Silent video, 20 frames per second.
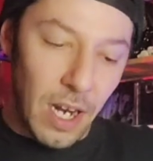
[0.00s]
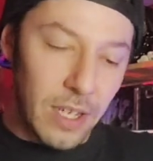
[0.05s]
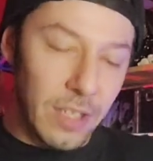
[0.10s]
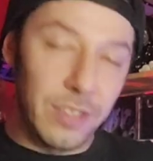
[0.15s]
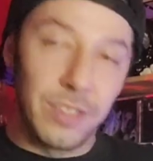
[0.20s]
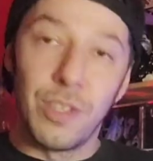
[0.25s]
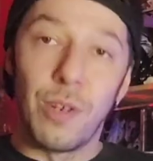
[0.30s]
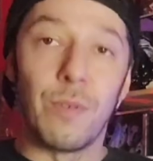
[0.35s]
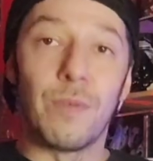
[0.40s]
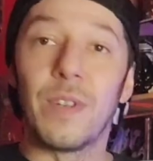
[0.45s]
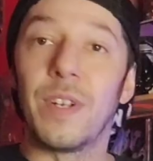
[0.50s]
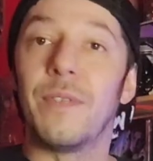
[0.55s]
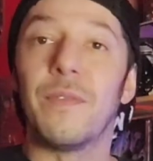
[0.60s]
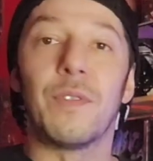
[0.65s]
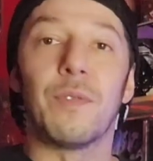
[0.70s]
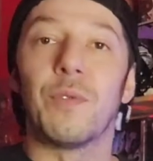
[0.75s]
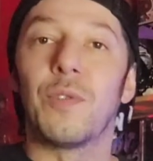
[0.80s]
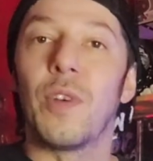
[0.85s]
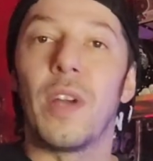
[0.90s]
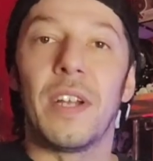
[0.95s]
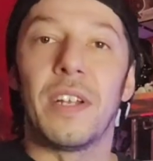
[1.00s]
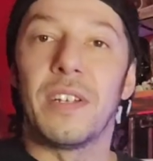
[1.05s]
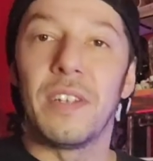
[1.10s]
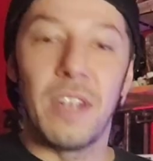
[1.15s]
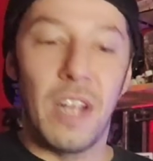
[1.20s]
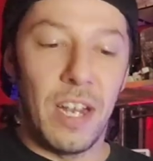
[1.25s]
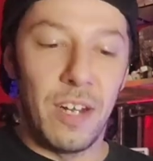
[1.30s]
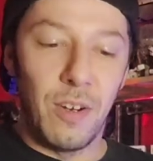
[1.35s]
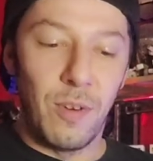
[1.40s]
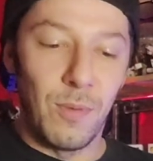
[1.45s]
don't even regret it.
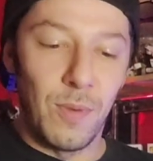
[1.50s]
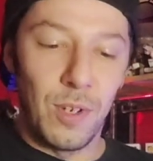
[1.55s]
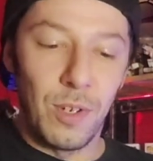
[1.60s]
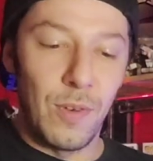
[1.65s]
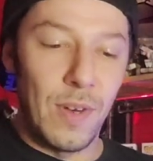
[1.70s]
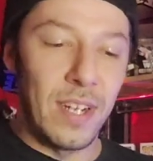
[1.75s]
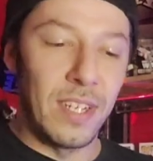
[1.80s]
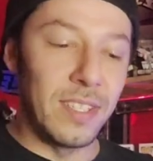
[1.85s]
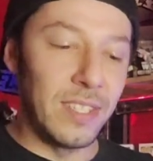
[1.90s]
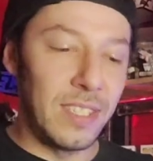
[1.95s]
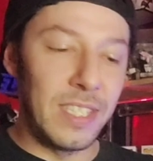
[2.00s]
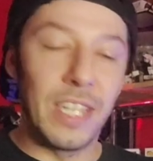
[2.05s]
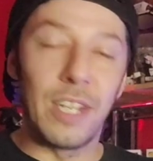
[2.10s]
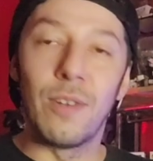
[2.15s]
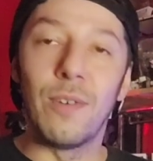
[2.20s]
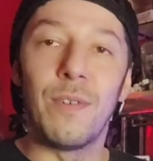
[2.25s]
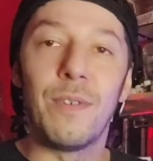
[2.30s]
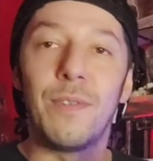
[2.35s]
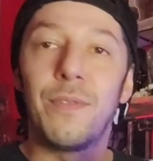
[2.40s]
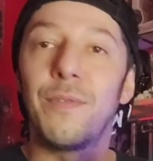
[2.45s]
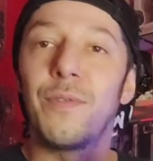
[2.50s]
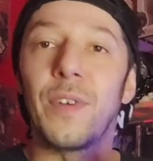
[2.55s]
I don't regret a single